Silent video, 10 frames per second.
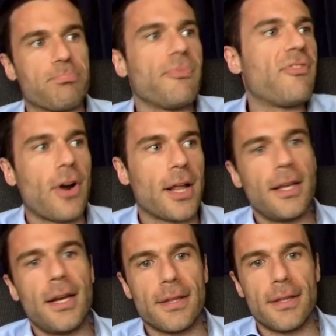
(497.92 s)

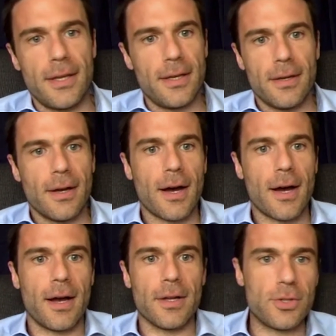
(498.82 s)
volatility
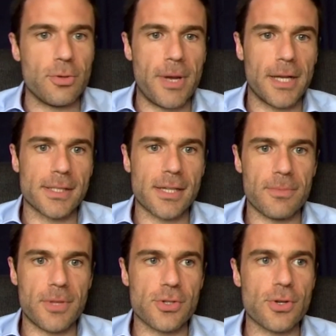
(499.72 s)
to build
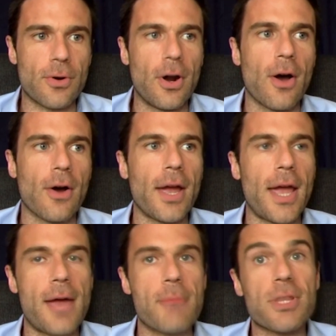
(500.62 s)
something so long.
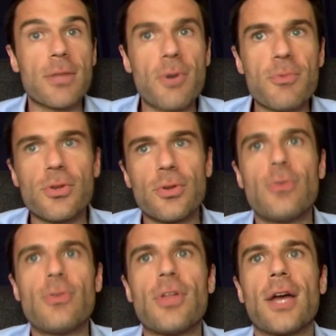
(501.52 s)
But the moment you
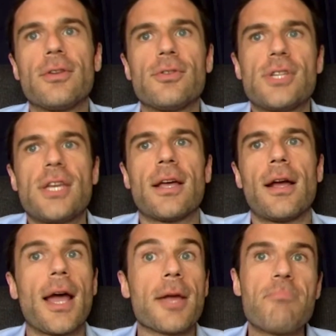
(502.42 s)
do that, you see
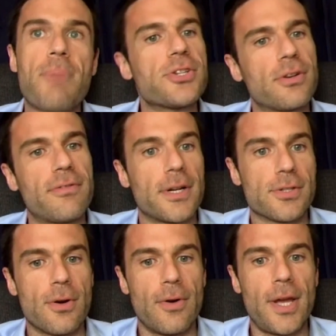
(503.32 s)
that like pension
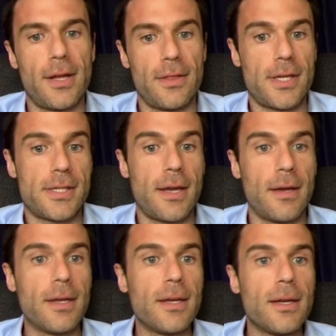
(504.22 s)
funds go in and they say,
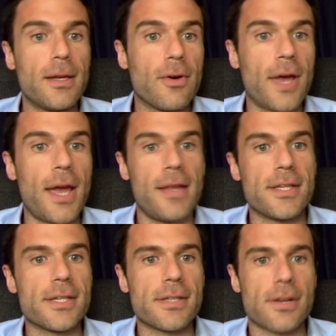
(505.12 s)
okay,
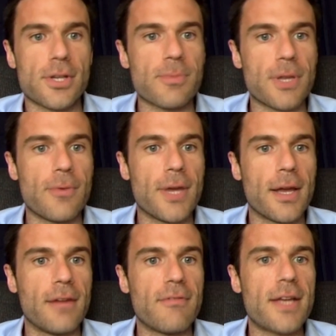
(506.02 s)
this is not something we
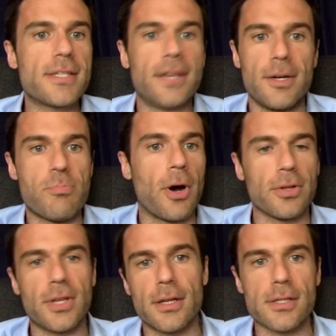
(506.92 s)
can invest in.
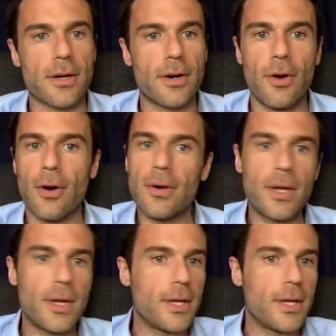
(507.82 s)
Bond yields are low,